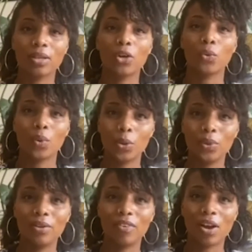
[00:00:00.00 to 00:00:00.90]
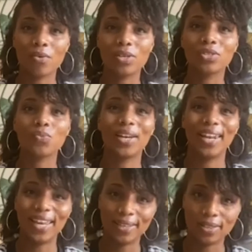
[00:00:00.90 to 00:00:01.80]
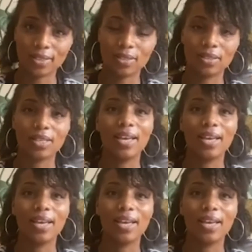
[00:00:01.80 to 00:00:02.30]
coronavirus related